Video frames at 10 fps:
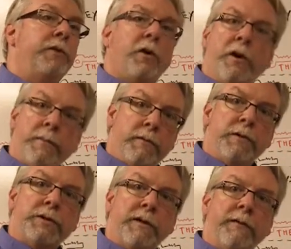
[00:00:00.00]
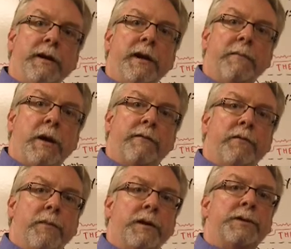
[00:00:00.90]
you're going to be receiving an email
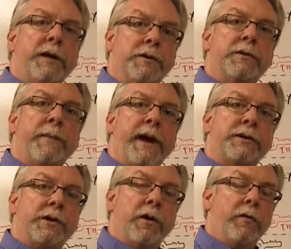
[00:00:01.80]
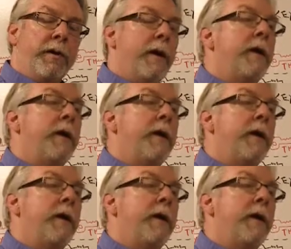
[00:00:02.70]
from us, here's the passcode.